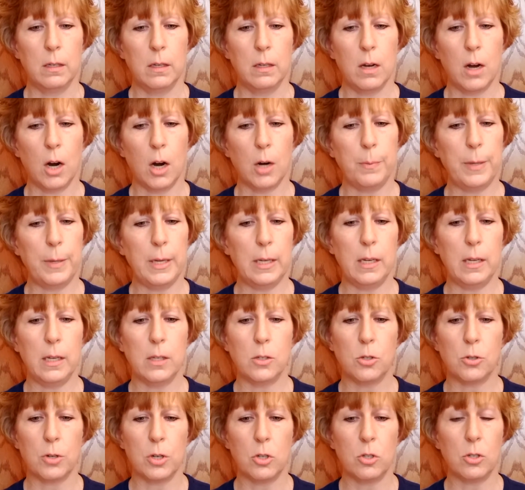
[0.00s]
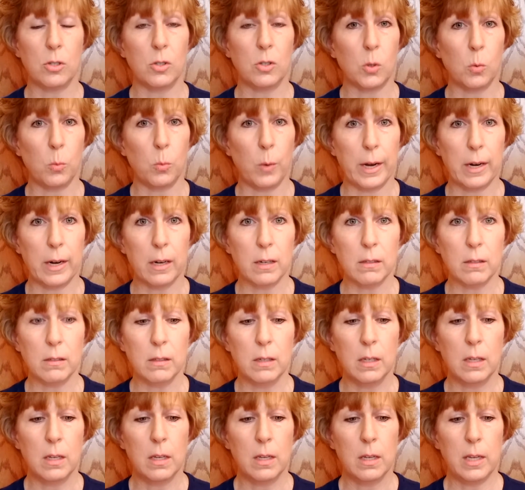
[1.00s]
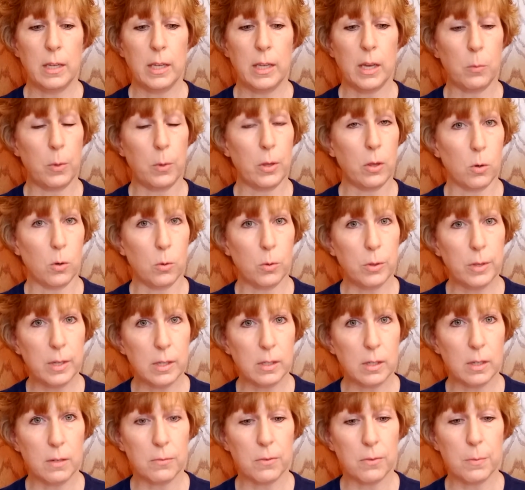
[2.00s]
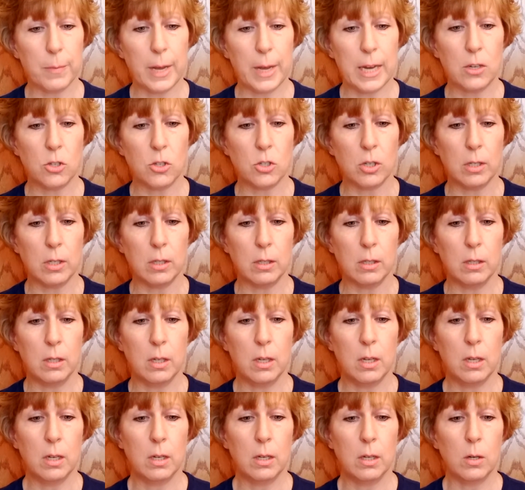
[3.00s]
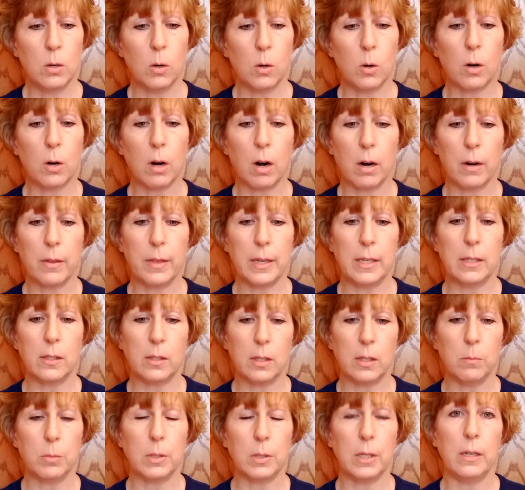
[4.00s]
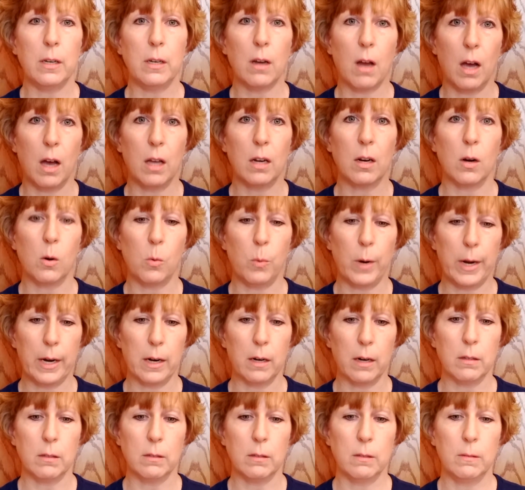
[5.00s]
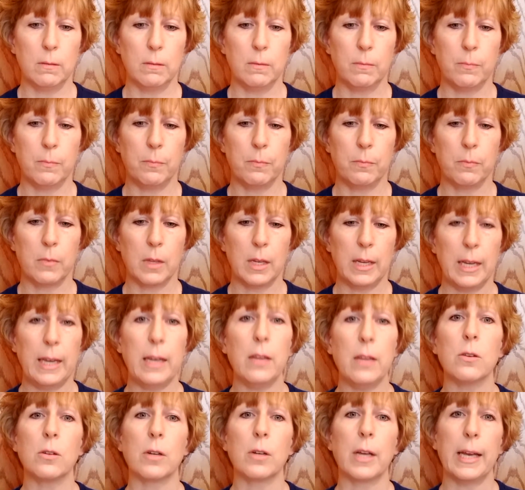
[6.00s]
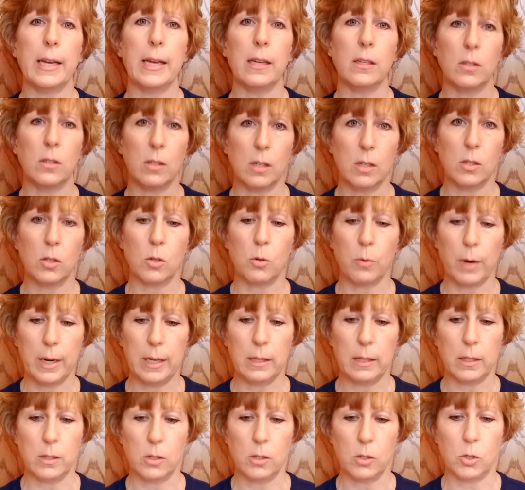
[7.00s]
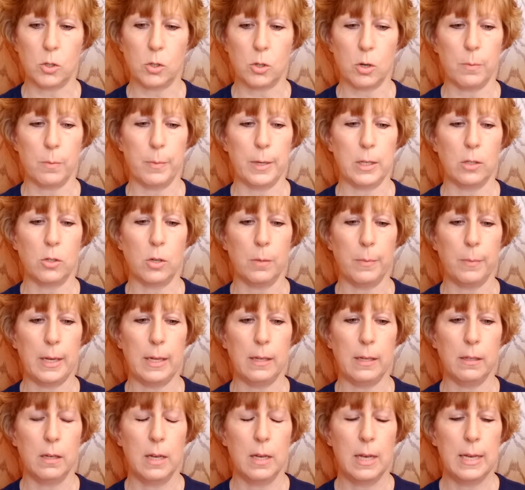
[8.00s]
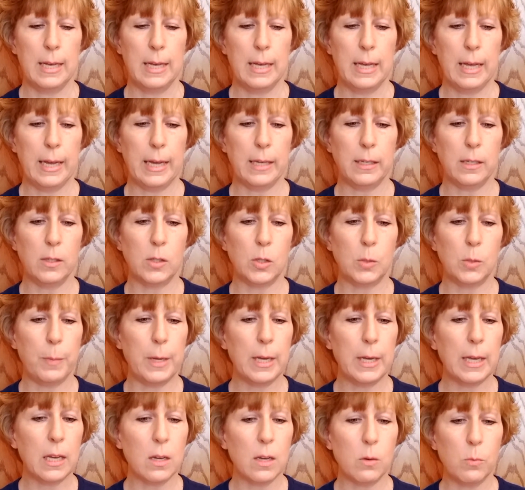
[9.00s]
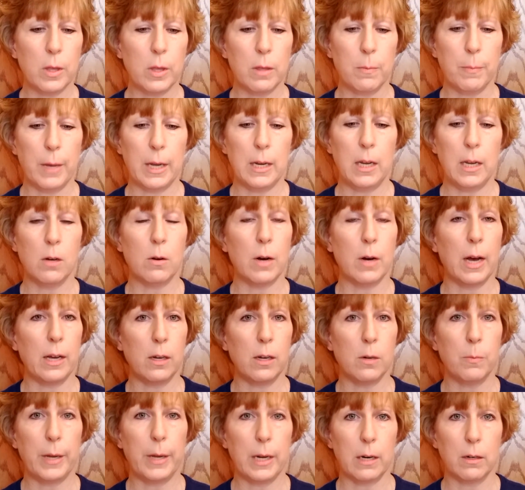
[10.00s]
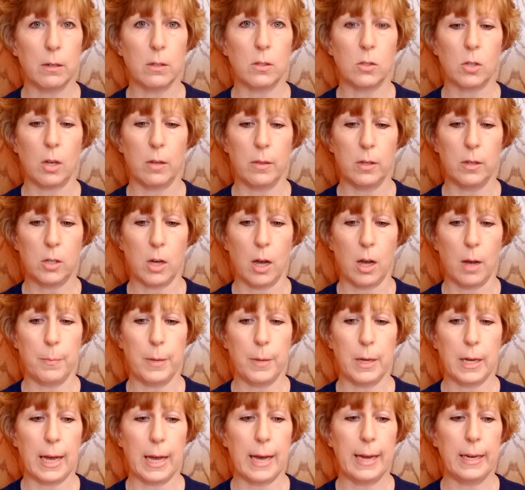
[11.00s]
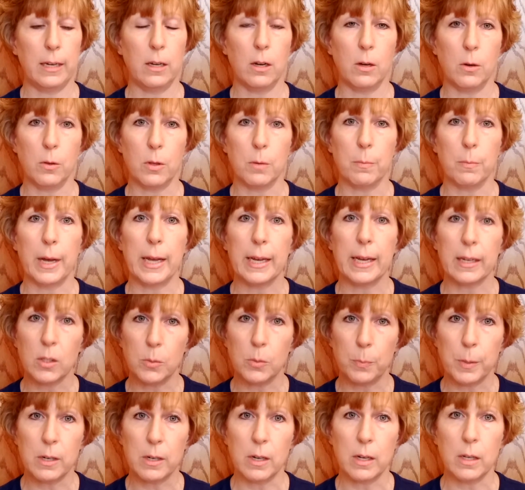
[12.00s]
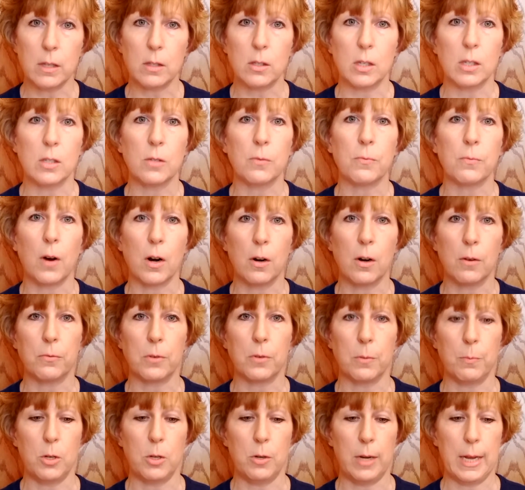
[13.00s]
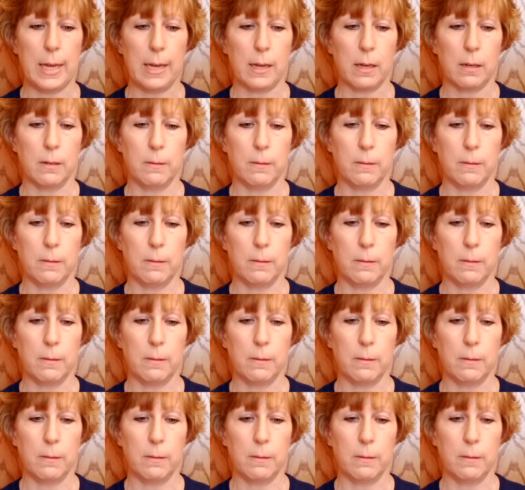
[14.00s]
Are pediatricians aware, yet withhold this information, or are they simply not aware? Either case is greatly disturbing to me, and in speaking with many Ohio parents on the topic, I know that my experience is far from unique.